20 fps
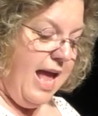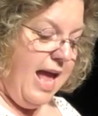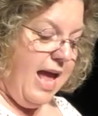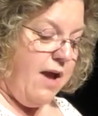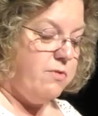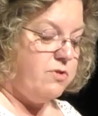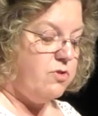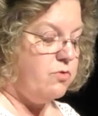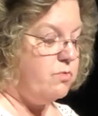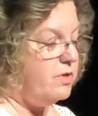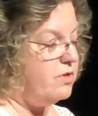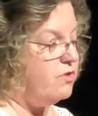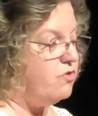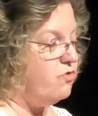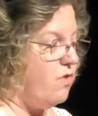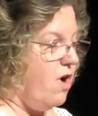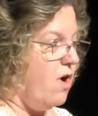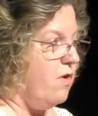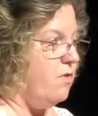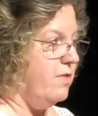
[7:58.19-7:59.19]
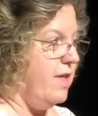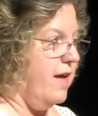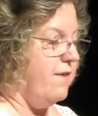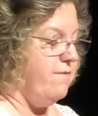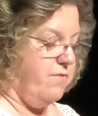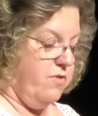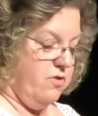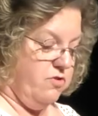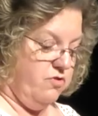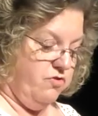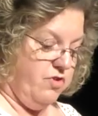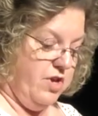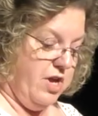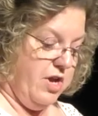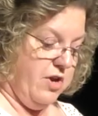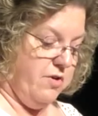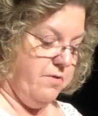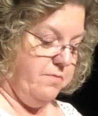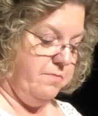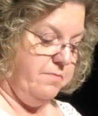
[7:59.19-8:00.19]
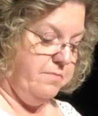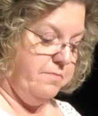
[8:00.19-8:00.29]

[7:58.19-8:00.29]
It was a real struggle that first year.